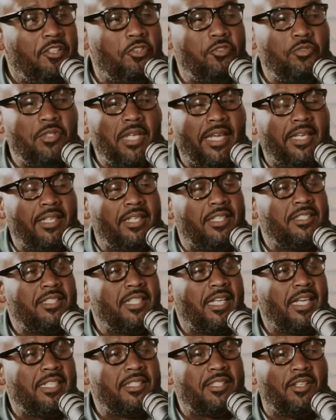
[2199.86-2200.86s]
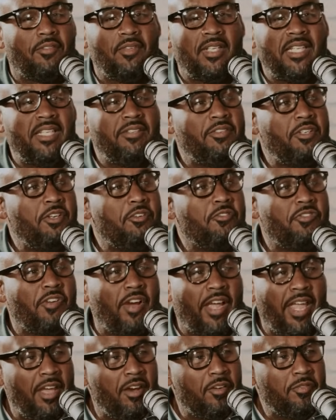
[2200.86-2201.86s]
You taking a chance of leaving them
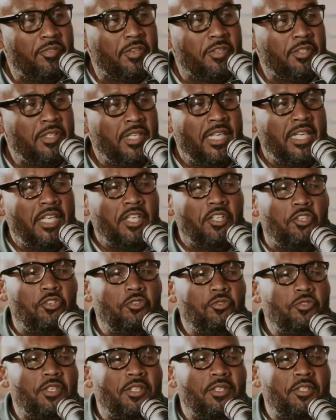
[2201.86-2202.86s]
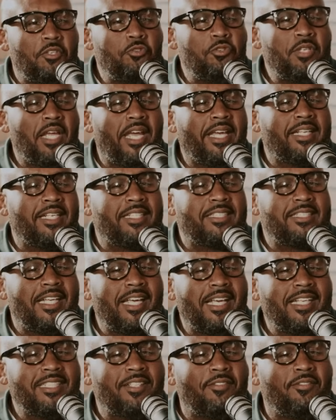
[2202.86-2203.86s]
forever. You taking a
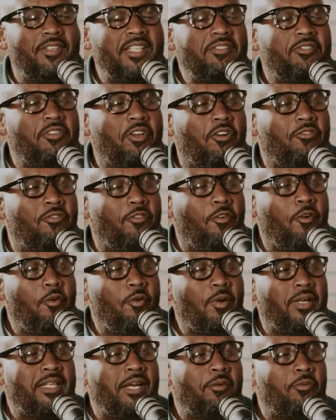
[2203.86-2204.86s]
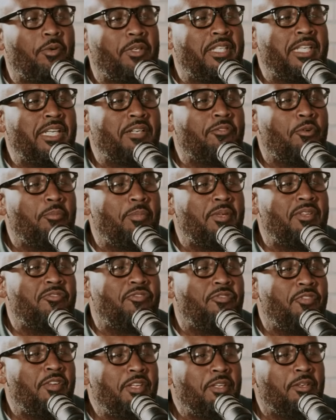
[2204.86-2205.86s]
chance of leaving a void that will never be
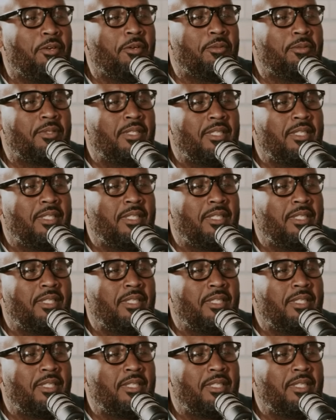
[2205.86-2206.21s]
filled.